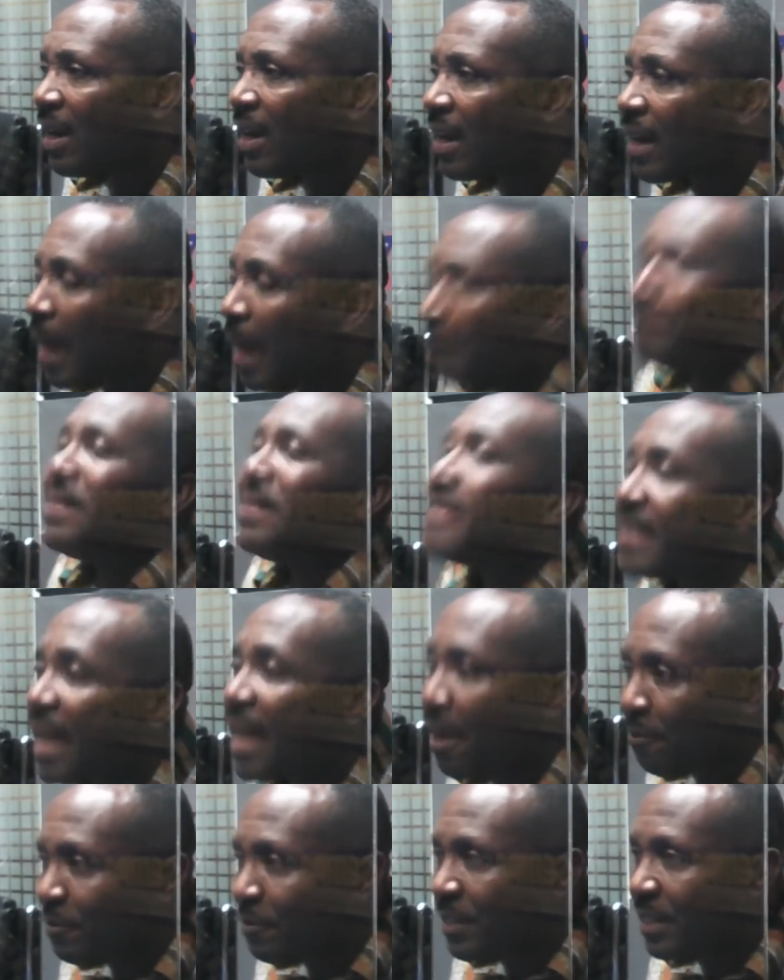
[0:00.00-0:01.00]
can be
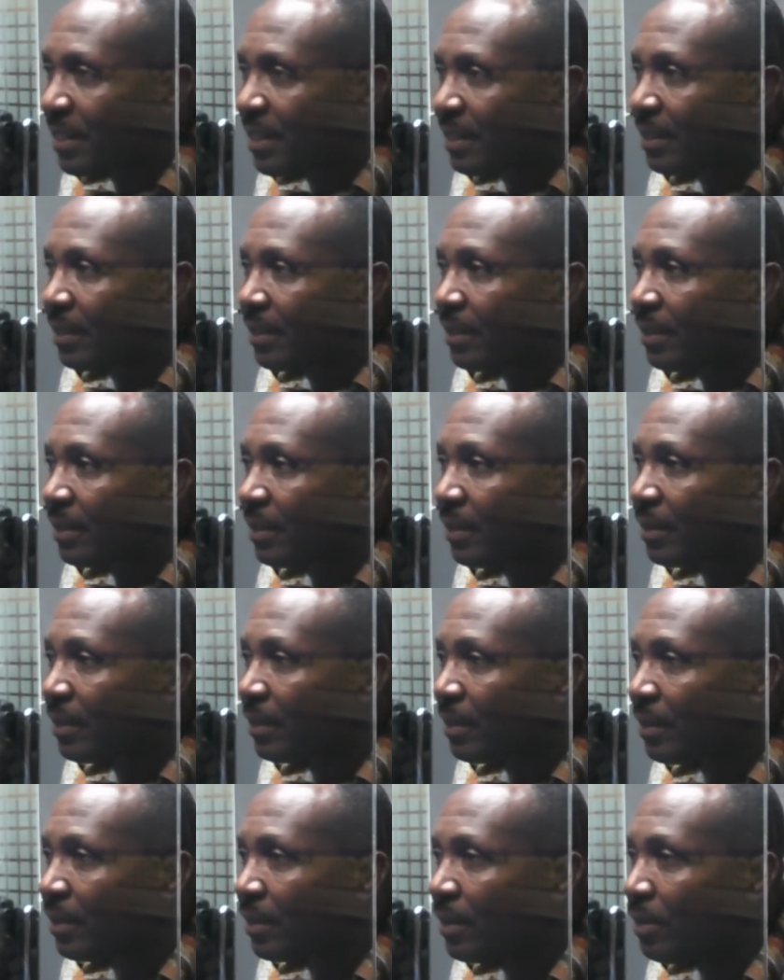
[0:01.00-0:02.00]
served.
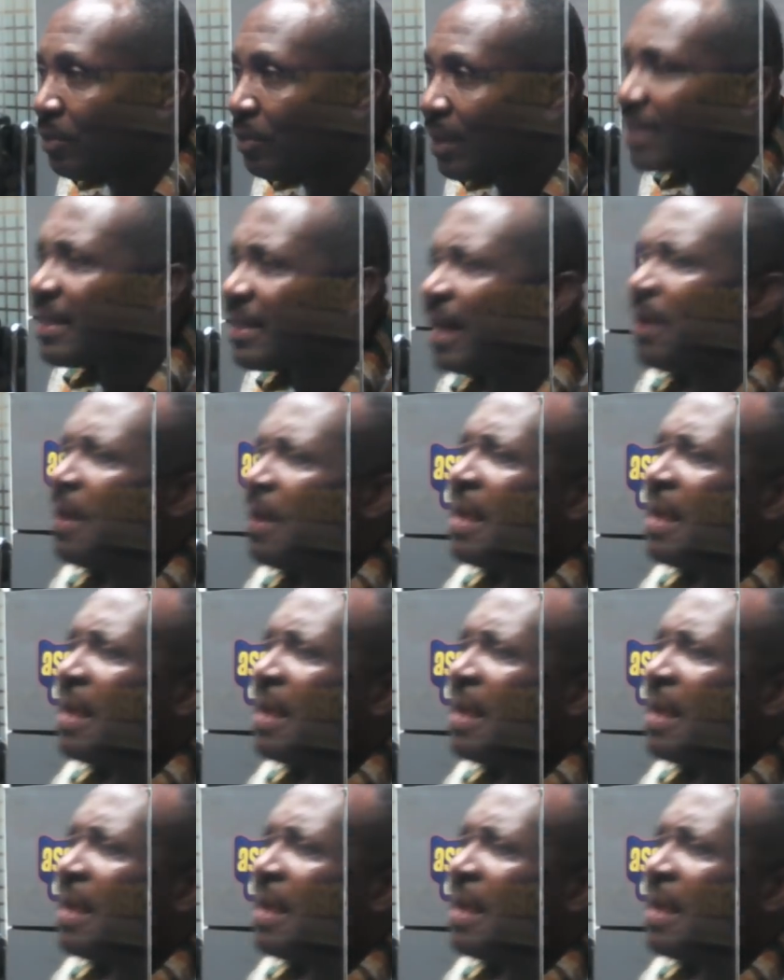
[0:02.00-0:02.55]
You understand?